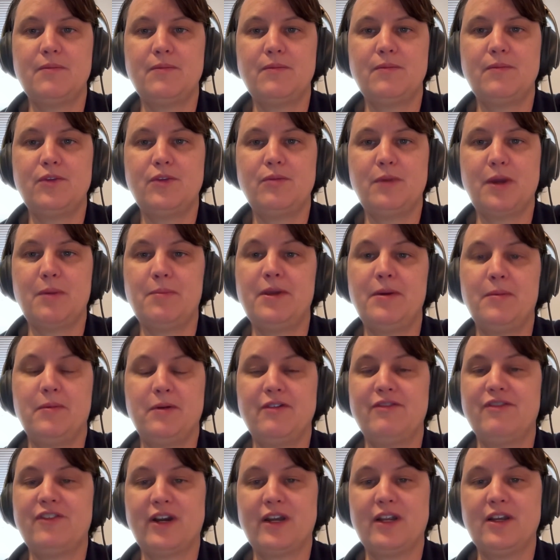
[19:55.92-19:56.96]
you might be able to
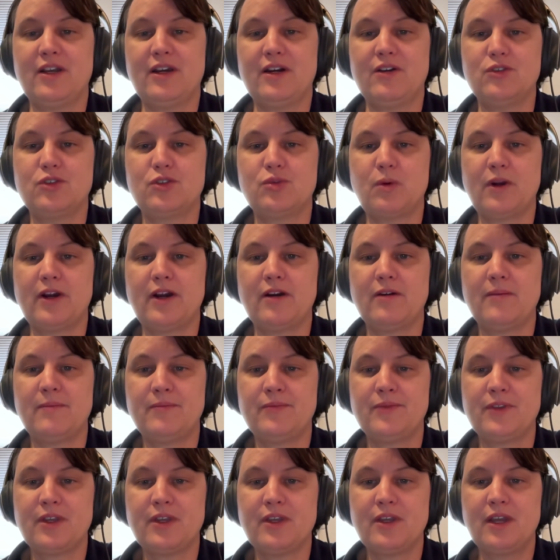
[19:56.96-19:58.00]
find elsewhere.
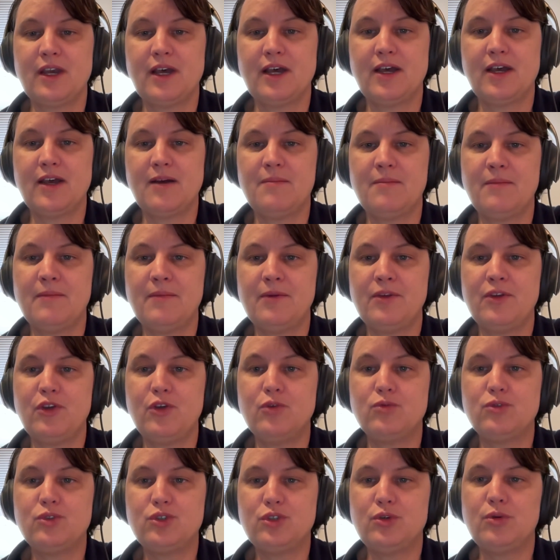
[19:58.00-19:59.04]
You
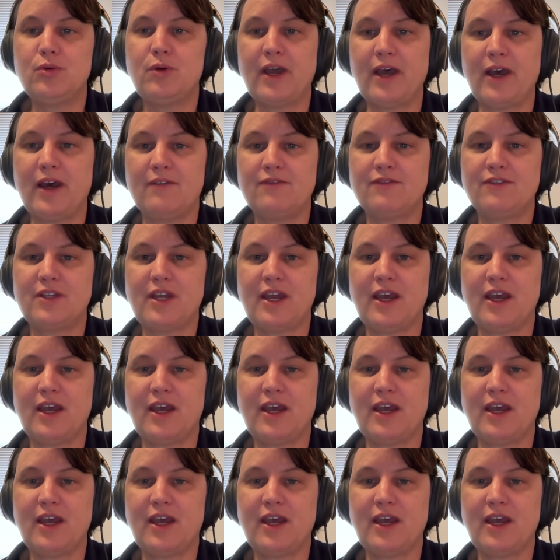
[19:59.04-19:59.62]
do have to